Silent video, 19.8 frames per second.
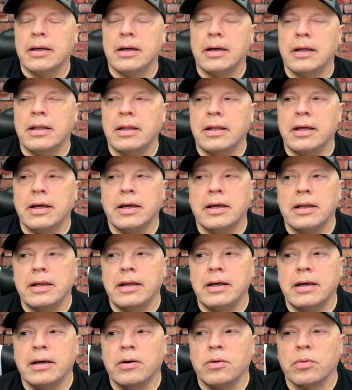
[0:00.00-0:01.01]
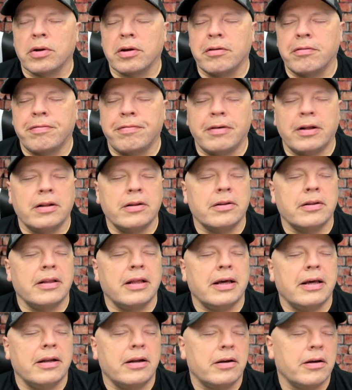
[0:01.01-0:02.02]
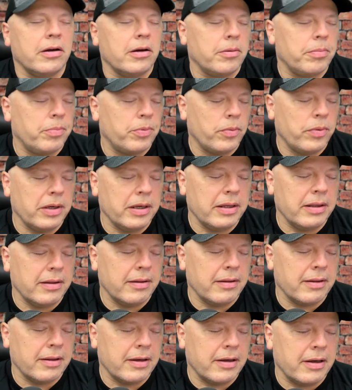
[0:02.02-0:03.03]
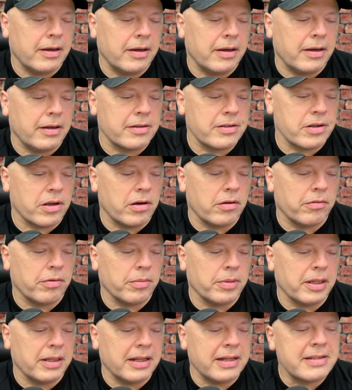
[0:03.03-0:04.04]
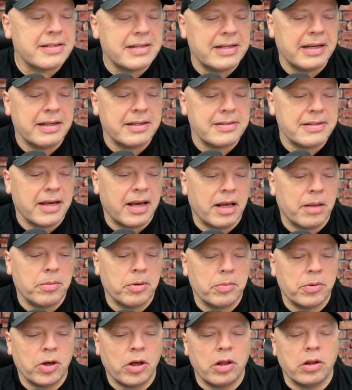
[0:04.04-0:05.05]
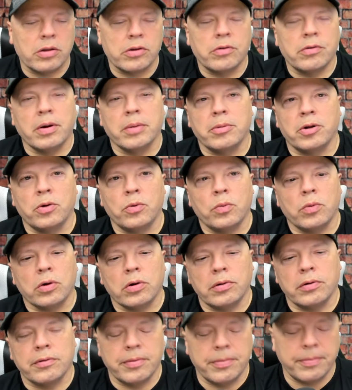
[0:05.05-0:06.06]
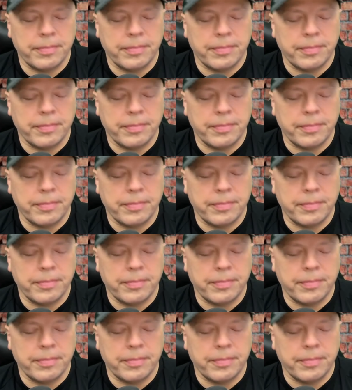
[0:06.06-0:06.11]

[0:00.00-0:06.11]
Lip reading: And then we're going to follow that up with a song from the Let's Dance album called Criminal World.